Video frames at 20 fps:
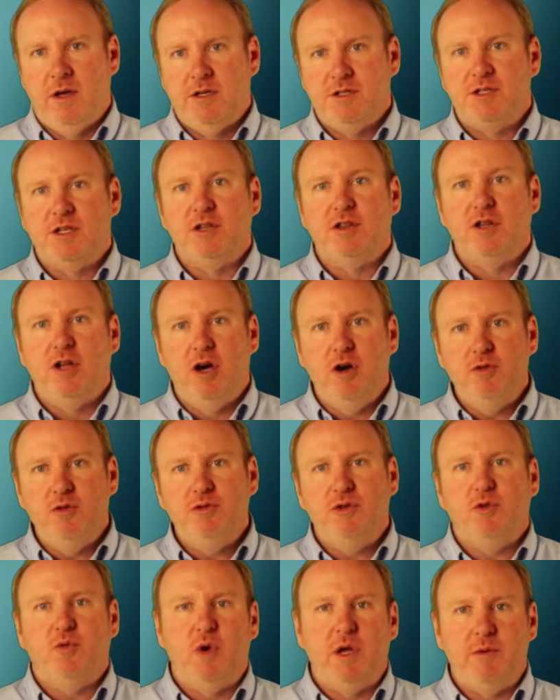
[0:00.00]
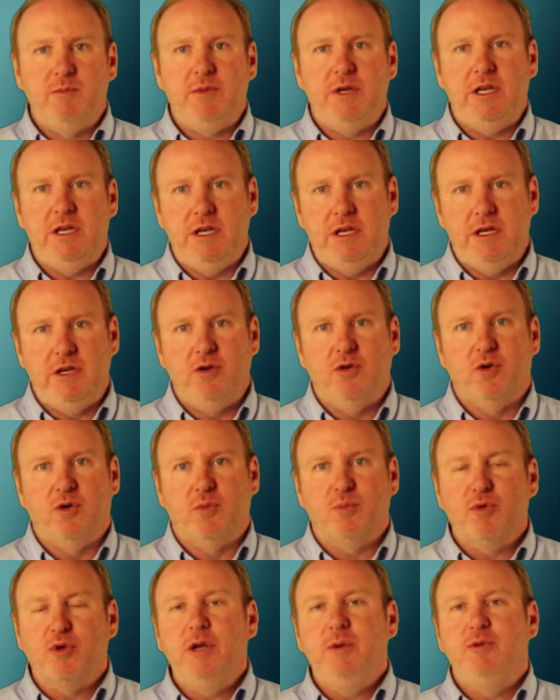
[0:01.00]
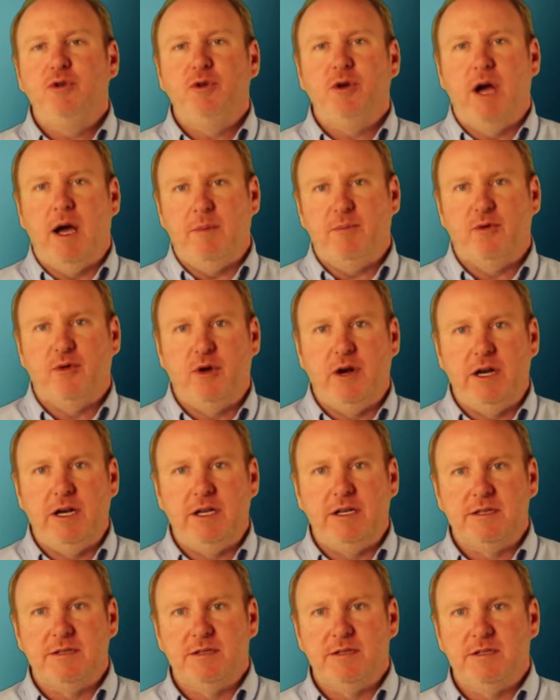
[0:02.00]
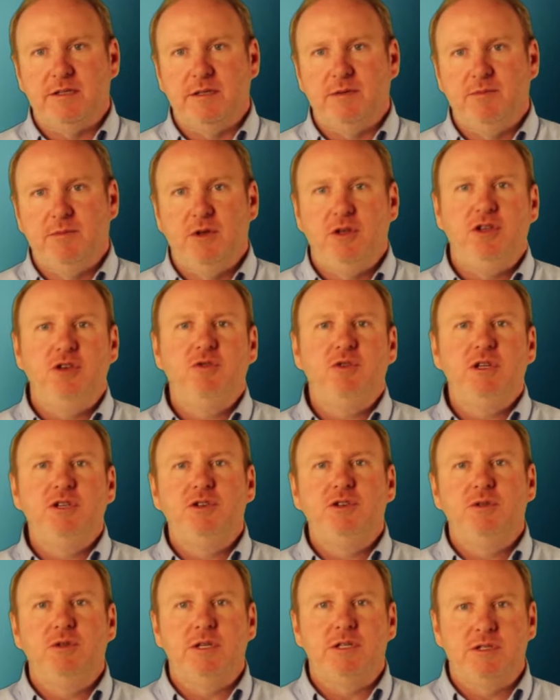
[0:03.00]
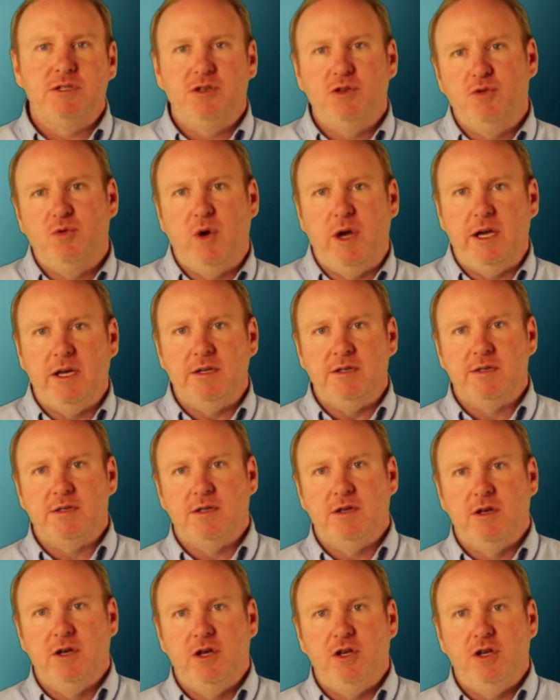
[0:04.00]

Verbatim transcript: To load the WinPE or pre-boot operating system, you can do this two ways.